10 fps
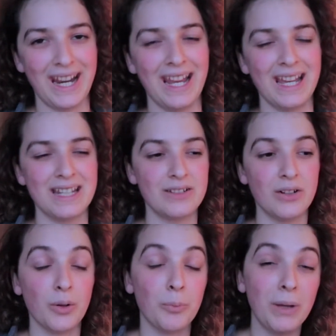and
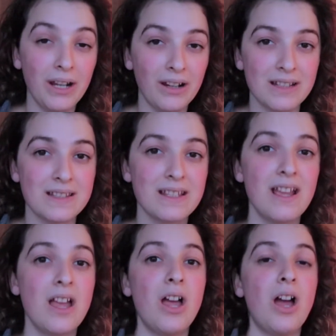her parents
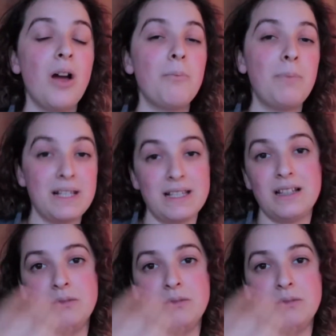basically